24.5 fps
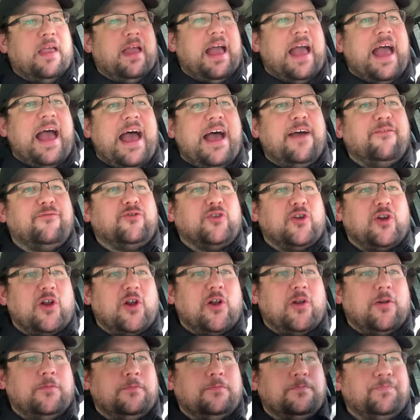
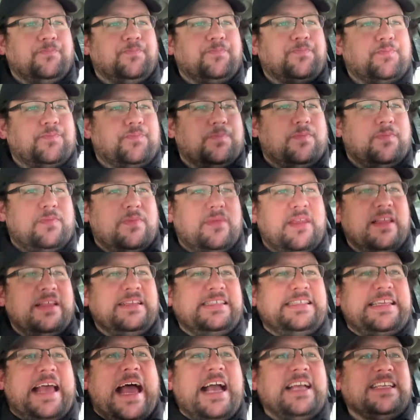after
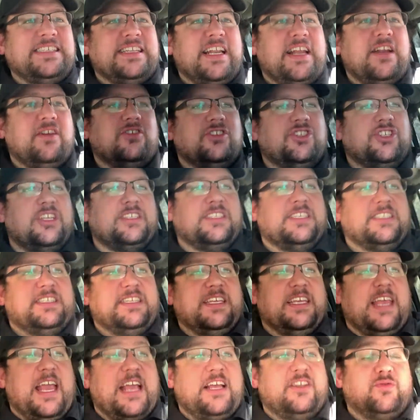Zack Snyder's Justice
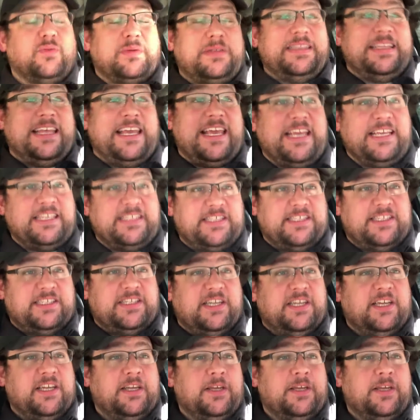League has released,